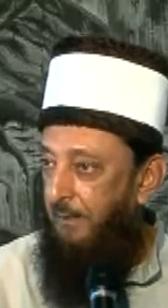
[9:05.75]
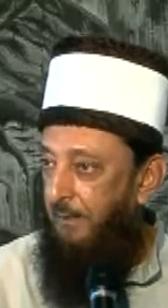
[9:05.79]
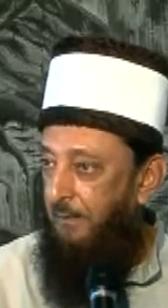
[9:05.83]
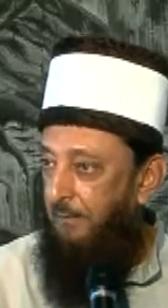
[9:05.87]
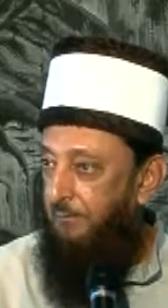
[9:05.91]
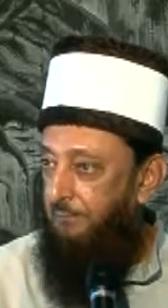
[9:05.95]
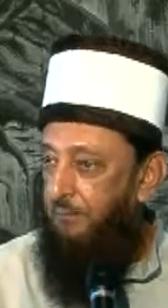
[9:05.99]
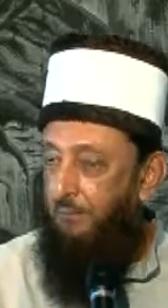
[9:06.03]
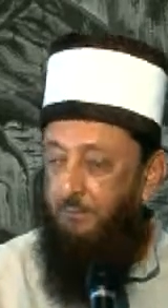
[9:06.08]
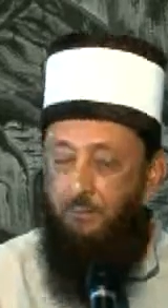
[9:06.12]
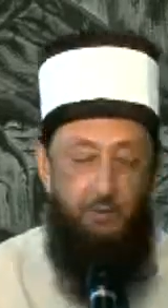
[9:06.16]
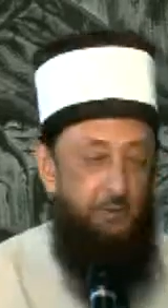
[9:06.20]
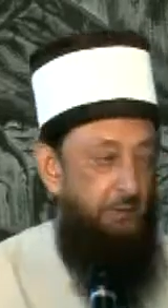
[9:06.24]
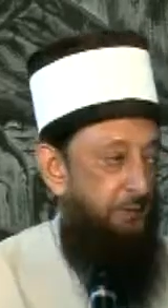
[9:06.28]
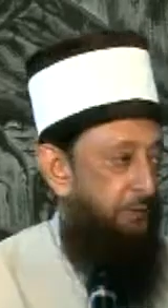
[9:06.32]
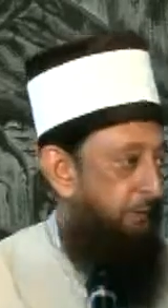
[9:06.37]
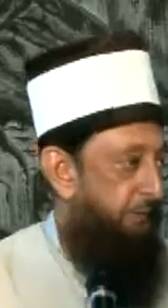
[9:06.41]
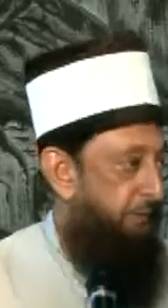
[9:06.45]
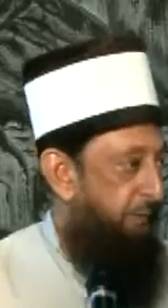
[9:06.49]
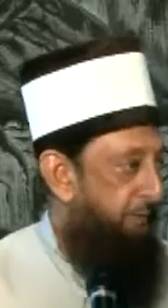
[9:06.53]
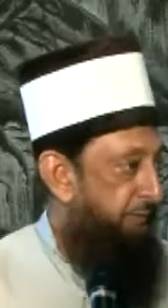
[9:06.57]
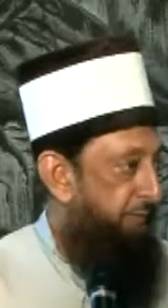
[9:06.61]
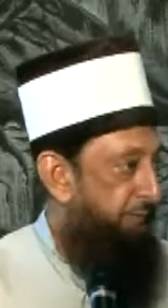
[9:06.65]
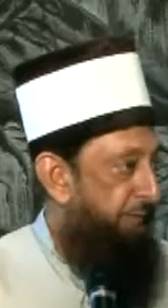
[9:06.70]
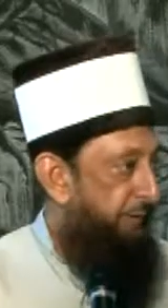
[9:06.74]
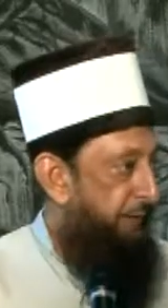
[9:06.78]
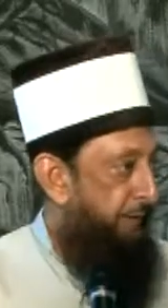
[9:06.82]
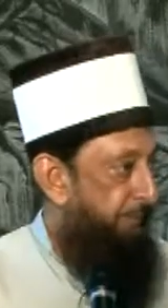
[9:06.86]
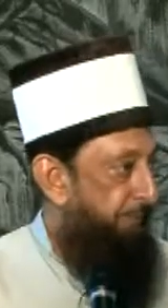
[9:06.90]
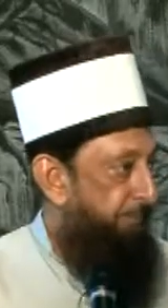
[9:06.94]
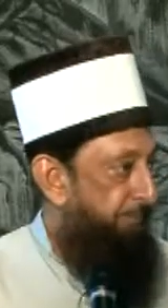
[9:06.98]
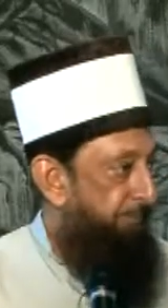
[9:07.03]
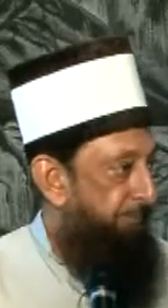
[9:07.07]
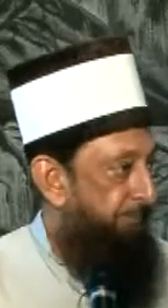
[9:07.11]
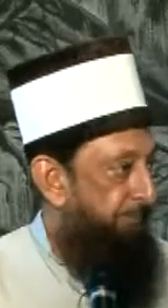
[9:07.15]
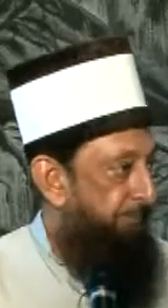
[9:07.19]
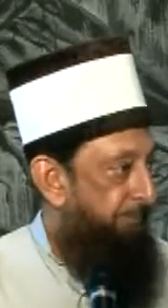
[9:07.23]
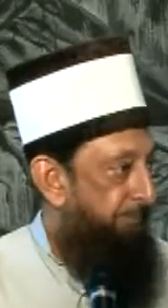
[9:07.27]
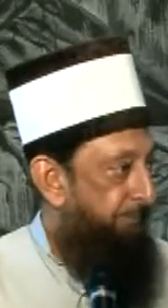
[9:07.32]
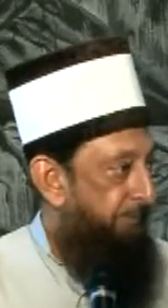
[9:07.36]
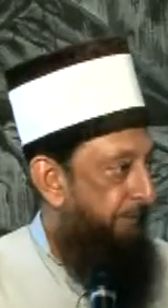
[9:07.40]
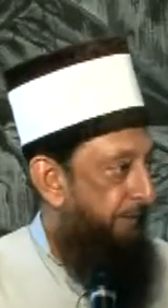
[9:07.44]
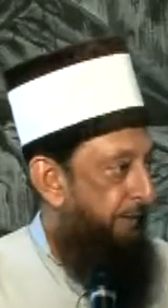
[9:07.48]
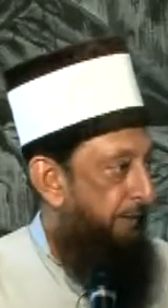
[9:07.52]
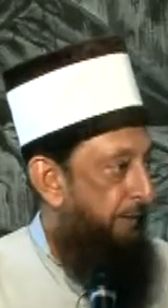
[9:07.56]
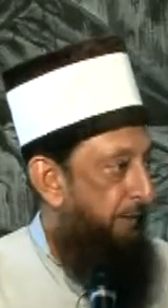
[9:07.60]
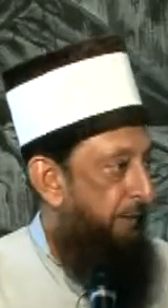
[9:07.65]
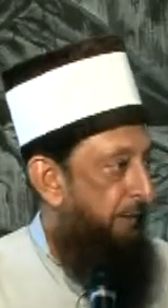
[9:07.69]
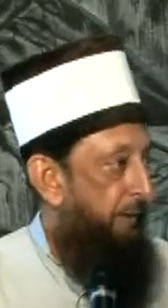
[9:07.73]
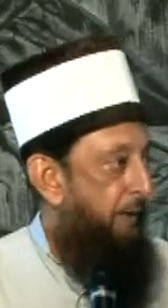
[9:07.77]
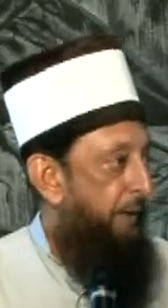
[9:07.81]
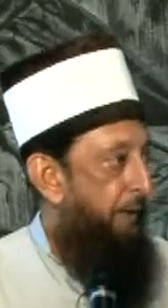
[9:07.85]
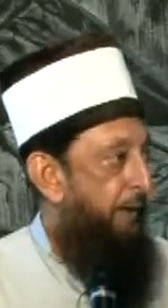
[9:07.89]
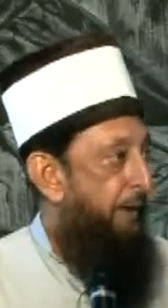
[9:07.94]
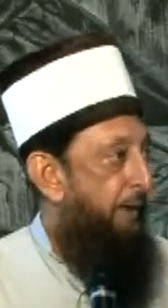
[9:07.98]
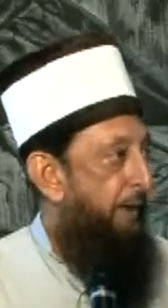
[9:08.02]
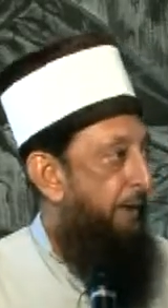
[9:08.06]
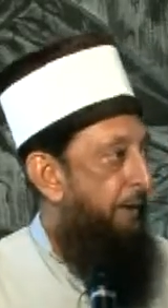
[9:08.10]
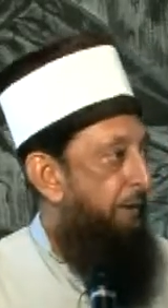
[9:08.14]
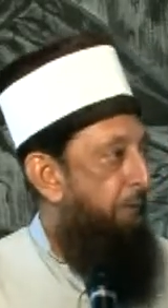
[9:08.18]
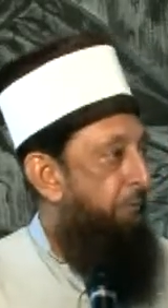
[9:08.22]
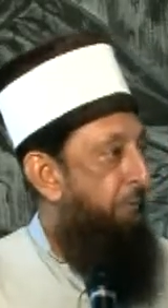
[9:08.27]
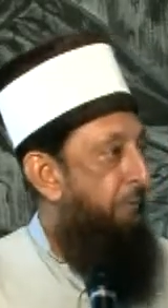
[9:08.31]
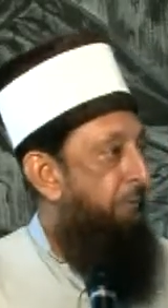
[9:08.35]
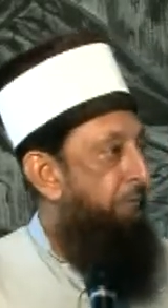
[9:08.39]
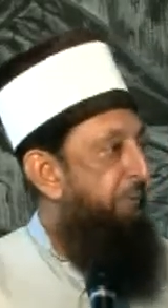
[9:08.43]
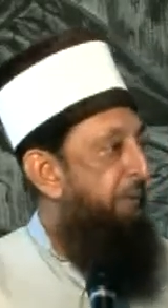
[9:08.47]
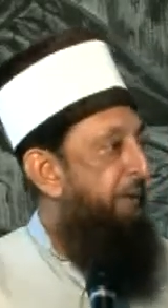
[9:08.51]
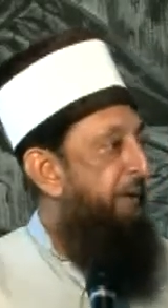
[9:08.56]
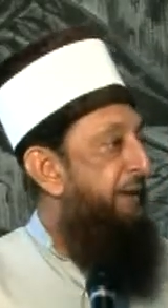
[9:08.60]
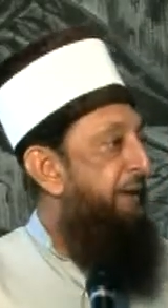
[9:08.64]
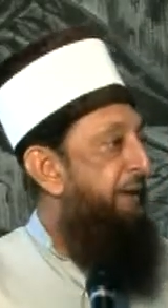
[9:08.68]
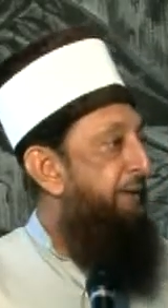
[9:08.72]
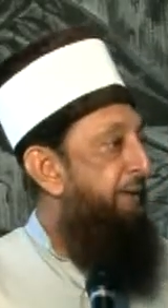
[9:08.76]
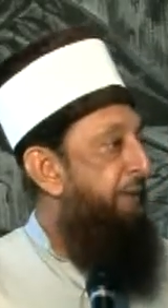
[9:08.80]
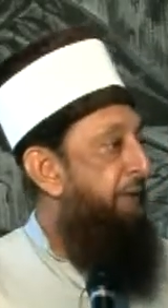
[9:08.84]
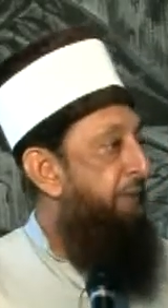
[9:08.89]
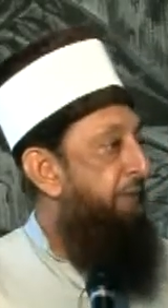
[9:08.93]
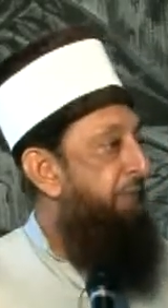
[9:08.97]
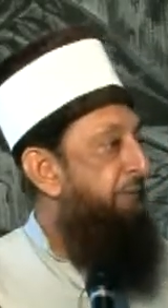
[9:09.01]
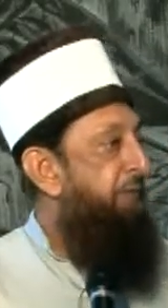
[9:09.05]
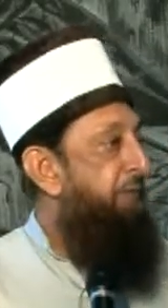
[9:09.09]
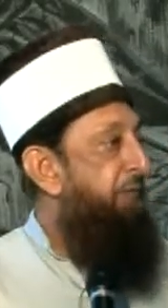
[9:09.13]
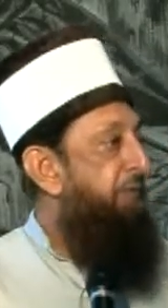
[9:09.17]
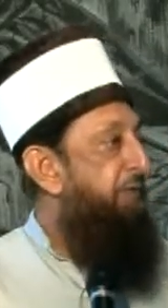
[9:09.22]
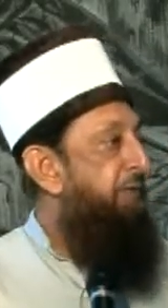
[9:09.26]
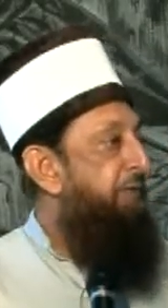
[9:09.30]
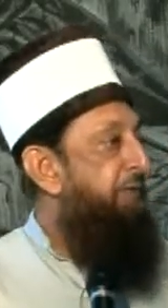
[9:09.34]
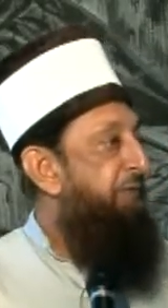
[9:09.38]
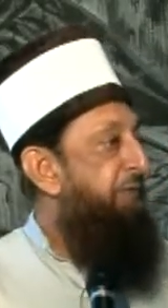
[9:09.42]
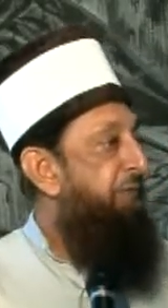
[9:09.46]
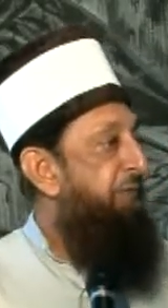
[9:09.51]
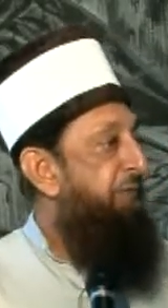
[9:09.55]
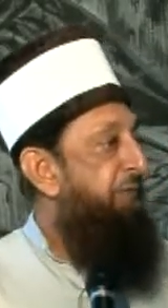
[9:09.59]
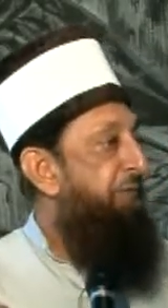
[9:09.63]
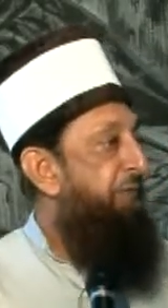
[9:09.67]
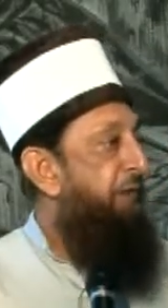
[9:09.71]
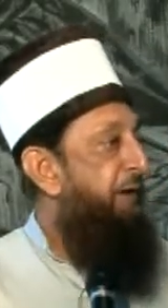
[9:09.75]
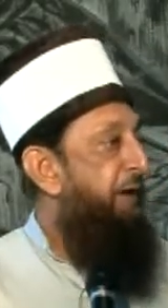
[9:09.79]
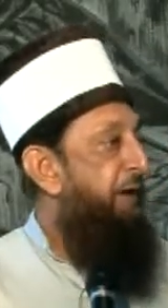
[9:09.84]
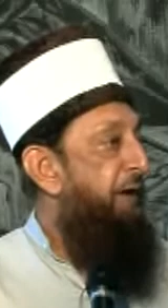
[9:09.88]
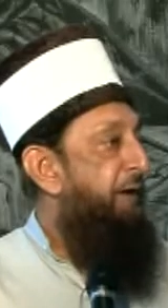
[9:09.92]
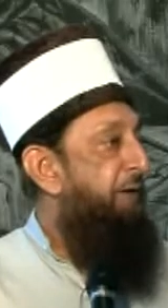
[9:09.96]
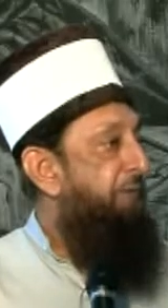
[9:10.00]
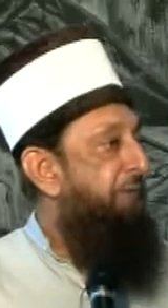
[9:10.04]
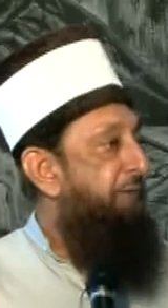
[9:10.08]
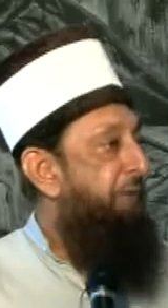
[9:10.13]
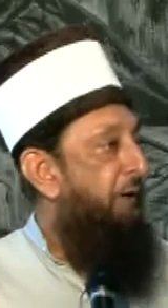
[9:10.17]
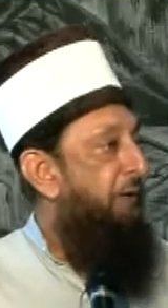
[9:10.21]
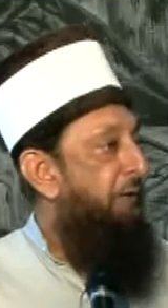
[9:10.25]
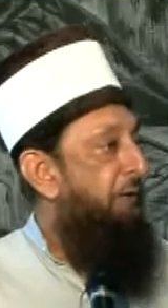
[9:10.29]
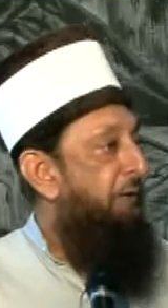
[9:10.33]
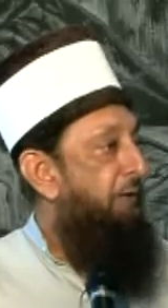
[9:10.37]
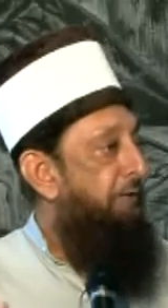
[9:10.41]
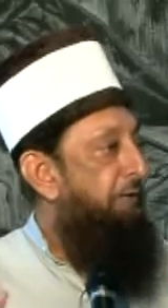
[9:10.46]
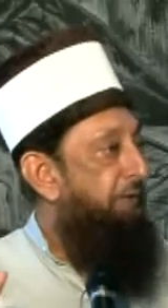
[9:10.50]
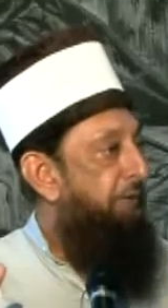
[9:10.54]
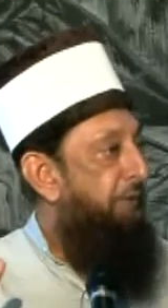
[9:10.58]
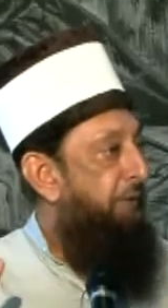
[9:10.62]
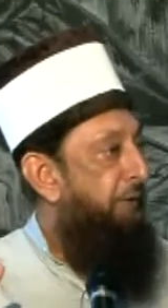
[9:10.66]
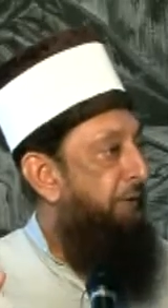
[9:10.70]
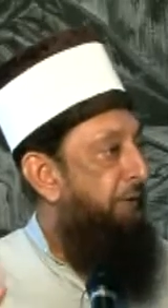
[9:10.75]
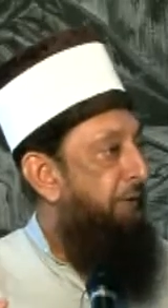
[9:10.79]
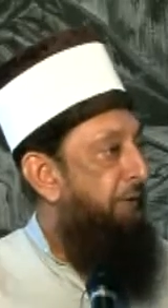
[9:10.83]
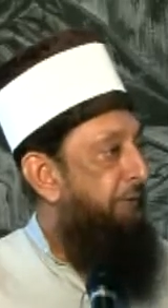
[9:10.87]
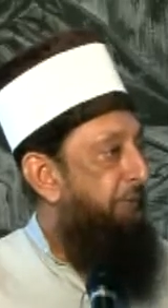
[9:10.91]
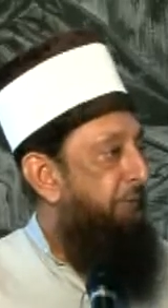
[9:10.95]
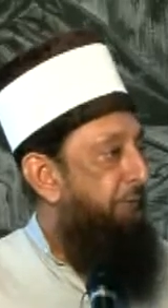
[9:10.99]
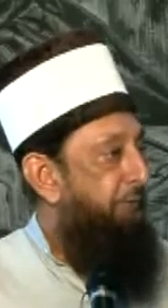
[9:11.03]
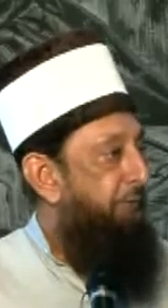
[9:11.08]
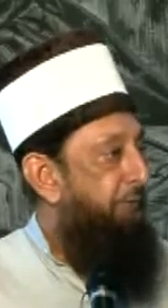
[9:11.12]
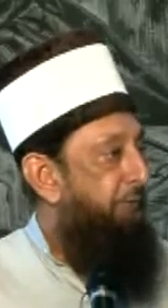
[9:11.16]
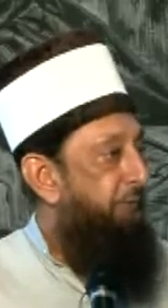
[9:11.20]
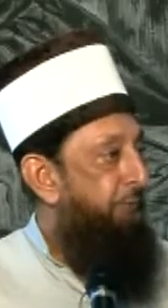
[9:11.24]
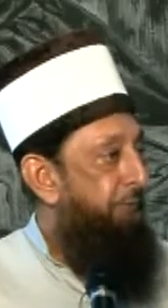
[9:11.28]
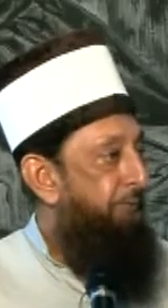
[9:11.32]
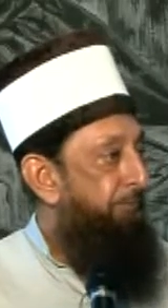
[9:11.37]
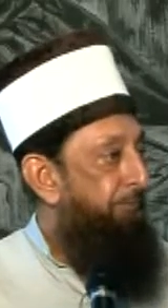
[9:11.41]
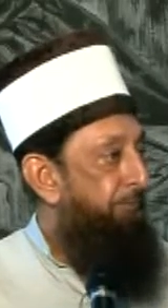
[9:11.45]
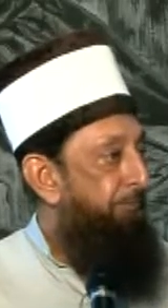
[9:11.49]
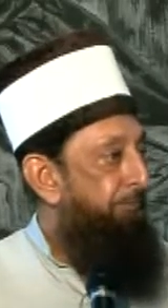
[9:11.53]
from Uncle Sam. And we paid him $35 an ounce.